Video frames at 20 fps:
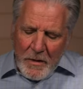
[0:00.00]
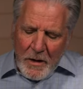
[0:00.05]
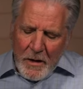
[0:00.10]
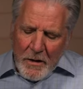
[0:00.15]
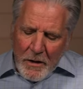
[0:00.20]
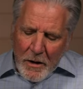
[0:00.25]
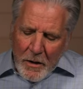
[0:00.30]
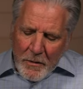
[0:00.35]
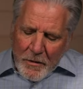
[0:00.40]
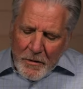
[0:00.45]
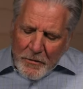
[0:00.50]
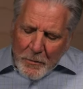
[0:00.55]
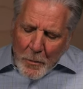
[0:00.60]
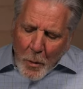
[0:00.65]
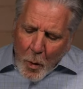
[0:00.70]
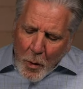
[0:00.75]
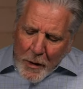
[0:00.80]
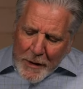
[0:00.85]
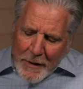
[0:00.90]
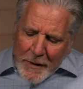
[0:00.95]
You know, this
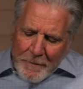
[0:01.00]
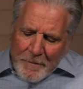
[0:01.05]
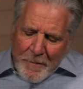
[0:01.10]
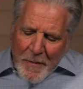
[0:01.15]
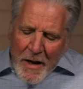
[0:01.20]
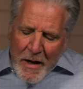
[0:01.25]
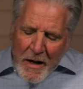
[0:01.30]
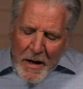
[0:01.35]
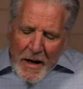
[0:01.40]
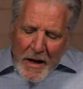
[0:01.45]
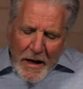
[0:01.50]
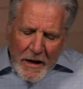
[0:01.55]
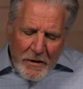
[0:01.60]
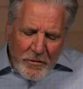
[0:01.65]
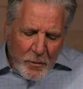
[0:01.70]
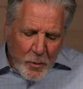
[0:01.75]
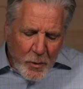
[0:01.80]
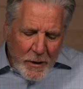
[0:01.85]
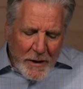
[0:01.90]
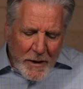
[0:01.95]
morning,
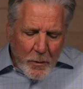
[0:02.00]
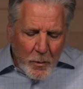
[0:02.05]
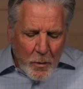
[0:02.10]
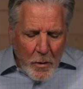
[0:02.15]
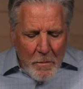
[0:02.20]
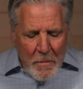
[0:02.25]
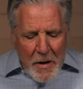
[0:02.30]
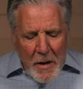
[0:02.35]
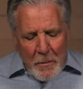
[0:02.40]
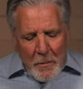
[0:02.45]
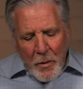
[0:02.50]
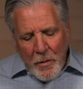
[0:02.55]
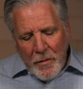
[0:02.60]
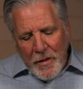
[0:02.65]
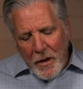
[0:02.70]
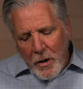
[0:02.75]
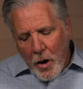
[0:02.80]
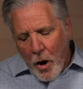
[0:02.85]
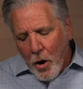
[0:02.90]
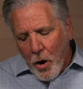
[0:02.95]
as we remember
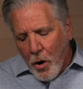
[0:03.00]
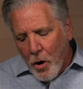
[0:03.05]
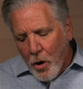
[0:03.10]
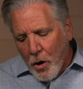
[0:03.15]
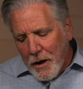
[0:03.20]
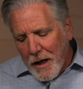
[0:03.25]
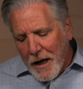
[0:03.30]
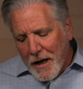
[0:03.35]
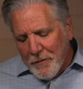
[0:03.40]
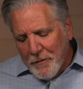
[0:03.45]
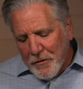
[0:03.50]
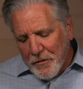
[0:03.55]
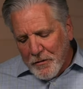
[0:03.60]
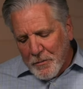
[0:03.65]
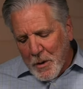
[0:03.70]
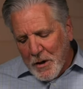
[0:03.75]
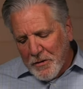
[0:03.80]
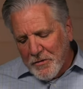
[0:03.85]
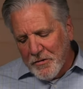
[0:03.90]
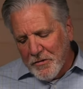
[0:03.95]
that all life is
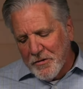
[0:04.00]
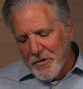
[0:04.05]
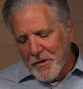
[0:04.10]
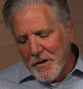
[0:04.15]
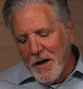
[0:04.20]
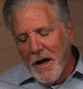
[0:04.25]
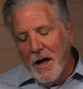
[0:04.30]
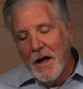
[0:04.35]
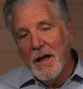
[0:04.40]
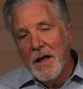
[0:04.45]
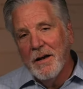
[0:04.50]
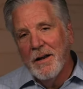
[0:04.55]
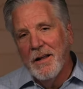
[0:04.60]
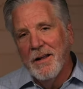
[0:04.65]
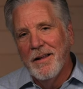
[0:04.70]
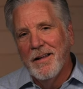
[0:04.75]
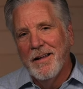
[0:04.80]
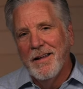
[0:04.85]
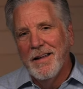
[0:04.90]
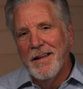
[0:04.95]
precious to God,
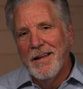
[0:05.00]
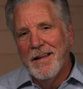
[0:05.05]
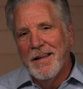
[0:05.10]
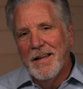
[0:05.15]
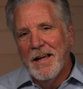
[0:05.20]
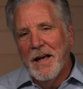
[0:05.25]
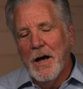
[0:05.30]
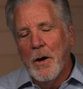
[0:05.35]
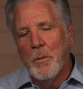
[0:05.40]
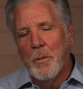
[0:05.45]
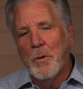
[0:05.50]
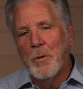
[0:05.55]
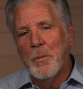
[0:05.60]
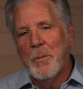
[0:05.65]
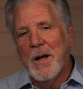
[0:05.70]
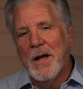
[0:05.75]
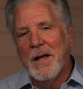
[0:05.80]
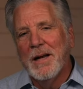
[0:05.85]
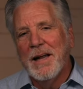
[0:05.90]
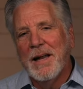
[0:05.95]
I want to
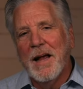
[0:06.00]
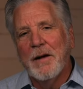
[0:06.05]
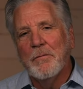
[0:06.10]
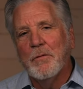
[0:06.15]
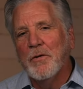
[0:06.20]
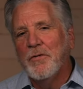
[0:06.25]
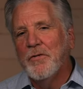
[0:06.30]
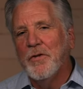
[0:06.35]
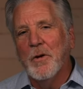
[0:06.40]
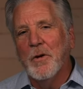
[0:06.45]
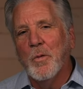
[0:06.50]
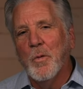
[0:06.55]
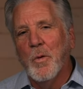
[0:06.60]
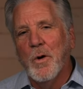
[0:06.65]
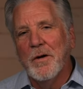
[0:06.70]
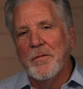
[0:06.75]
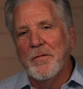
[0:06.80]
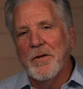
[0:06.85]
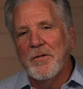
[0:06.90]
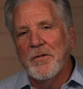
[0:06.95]
remind every single
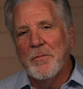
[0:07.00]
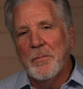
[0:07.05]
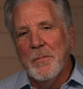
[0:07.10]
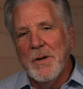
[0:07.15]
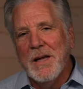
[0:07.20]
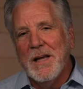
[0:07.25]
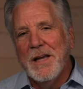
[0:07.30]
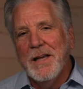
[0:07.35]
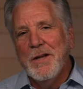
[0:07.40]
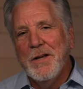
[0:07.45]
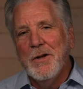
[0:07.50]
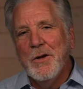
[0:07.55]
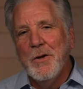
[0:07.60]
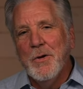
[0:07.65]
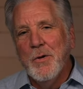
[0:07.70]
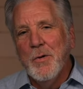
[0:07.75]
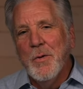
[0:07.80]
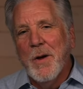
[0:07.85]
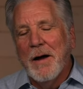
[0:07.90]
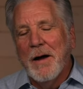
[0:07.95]
one of us, me,
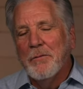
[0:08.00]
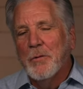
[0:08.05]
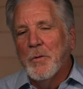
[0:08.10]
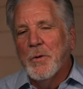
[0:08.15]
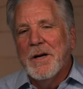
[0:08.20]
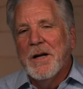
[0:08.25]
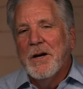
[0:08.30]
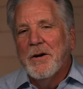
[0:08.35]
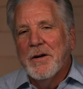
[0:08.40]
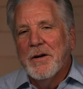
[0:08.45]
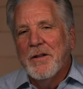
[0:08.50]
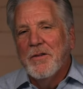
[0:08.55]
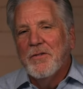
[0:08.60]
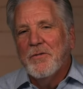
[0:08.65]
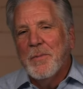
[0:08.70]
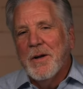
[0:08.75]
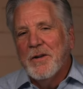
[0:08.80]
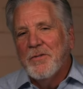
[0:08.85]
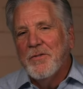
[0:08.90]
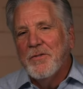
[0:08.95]
you, everyone hearing
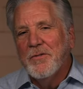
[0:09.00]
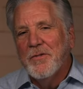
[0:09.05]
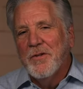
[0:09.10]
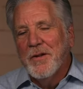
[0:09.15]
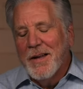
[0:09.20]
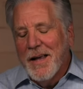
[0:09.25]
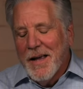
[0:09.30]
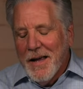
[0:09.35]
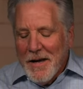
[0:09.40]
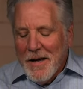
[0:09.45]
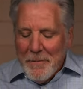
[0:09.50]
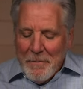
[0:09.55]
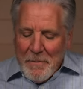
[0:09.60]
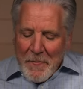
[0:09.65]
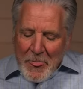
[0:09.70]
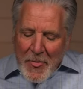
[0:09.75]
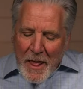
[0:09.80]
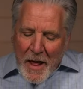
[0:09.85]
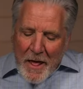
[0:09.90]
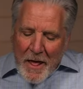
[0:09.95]
this message today,
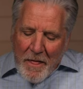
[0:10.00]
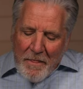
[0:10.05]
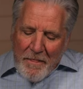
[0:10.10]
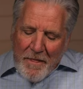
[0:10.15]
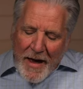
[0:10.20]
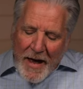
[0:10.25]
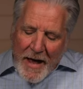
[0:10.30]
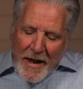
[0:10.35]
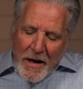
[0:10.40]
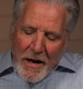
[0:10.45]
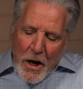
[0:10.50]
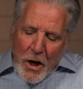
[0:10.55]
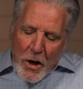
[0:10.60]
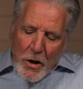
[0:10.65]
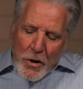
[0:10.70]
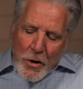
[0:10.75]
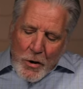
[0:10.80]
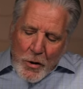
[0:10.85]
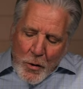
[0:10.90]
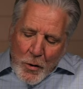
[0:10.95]
that
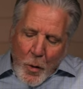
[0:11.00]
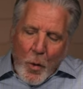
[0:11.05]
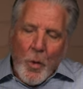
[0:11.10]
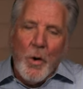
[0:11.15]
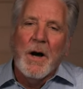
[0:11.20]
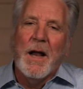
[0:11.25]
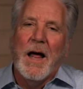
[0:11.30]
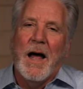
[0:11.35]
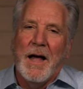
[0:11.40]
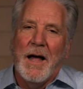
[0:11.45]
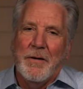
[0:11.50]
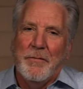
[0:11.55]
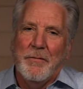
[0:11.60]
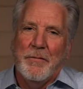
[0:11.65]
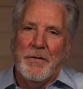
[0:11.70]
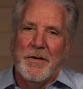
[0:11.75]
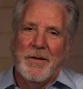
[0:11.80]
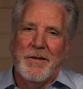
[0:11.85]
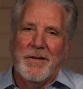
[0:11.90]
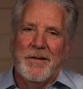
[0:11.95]
your
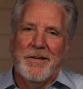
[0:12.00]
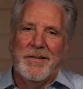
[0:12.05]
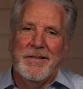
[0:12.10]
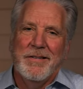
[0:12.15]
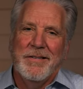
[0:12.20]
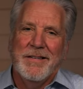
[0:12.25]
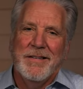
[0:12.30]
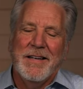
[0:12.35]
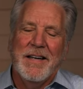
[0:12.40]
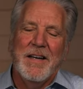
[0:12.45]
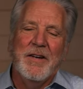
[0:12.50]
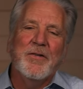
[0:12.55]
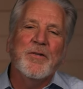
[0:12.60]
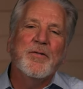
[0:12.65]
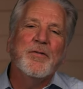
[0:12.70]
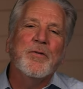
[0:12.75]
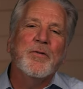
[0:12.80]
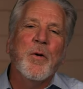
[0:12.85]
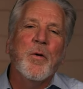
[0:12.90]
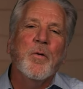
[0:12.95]
life is
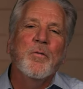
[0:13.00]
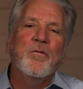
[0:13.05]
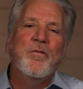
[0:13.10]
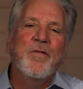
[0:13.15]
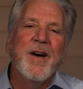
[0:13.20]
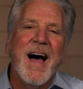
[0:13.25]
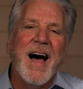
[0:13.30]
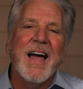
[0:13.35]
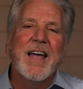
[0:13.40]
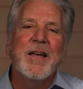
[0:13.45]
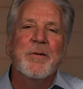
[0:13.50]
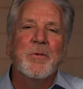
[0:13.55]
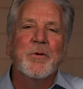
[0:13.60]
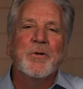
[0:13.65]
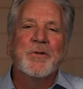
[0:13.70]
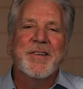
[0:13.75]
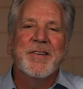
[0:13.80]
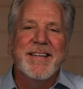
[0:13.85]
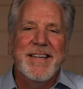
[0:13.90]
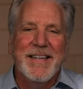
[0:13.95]
so
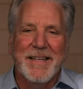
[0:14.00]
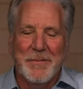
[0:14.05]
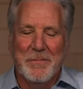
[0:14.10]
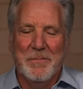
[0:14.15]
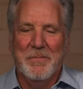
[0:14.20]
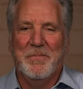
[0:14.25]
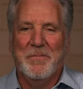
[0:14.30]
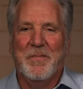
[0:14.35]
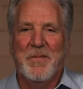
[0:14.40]
valuable to Him